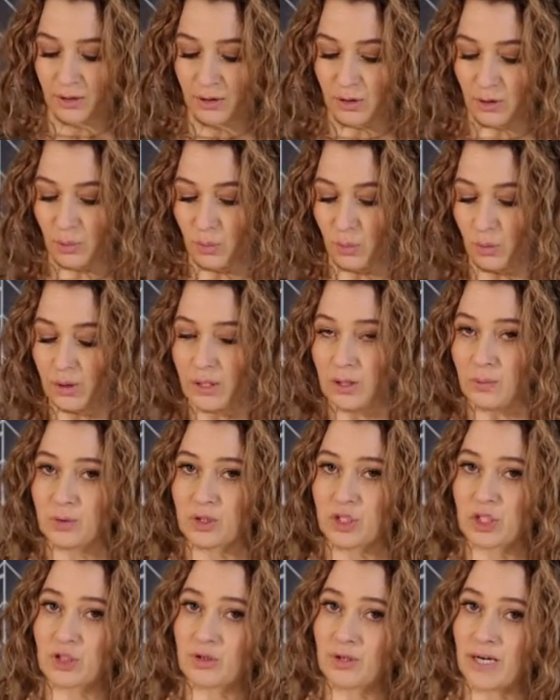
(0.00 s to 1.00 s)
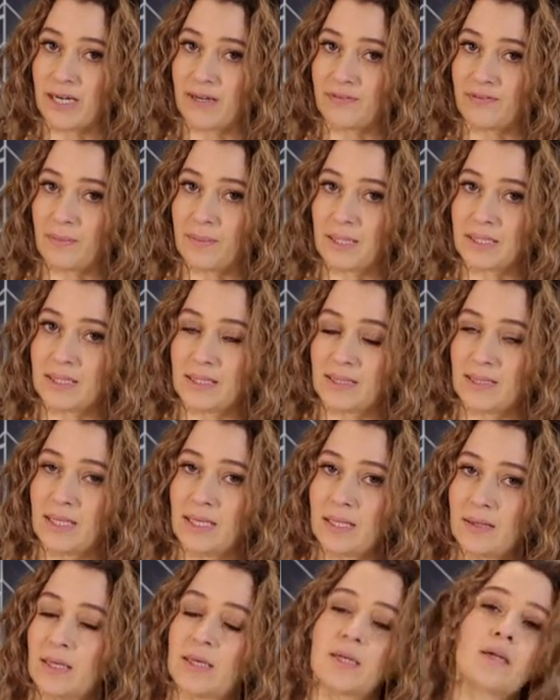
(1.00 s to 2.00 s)
The water was strained from
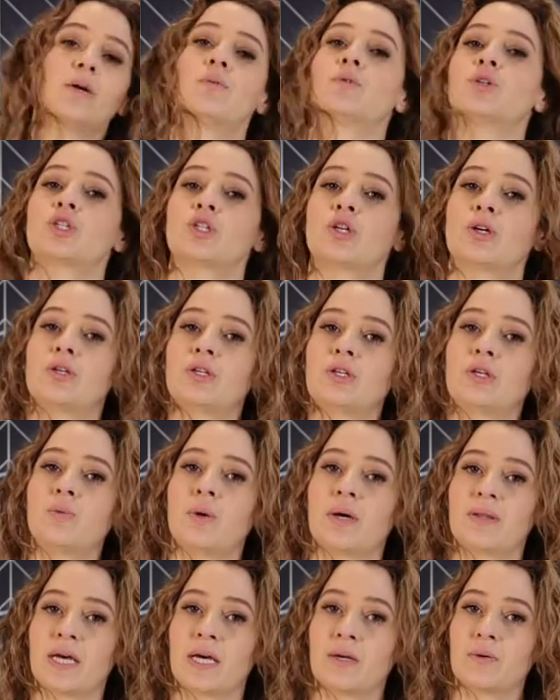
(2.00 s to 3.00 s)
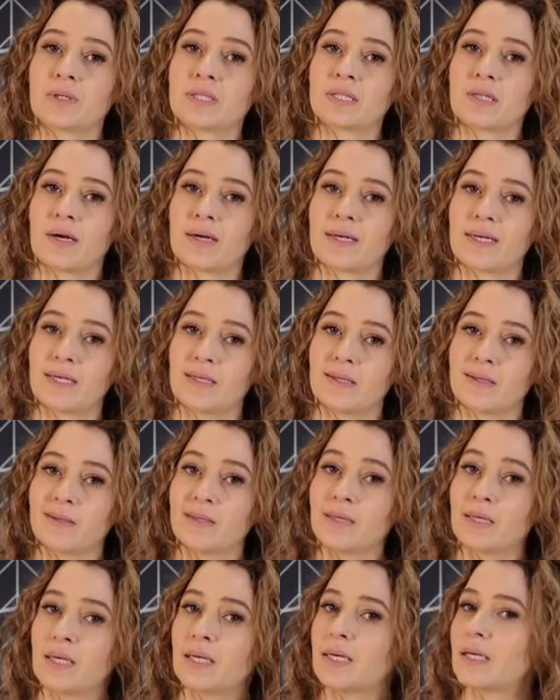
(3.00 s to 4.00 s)
underneath and I will show you what that looks like in
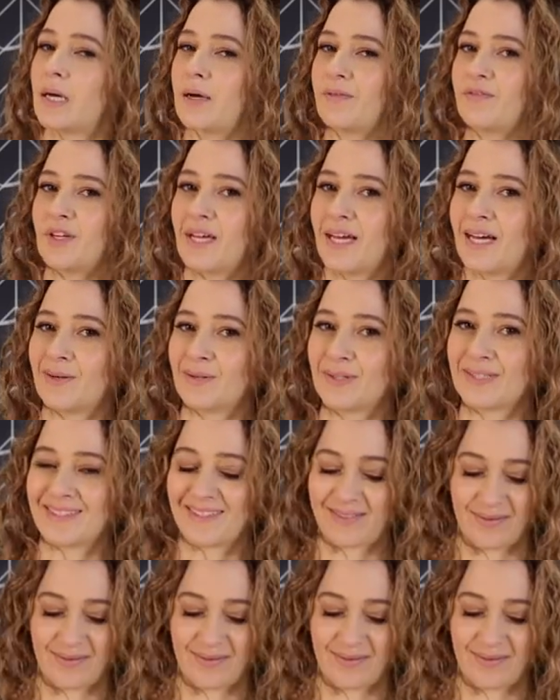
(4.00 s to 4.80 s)
a few hours.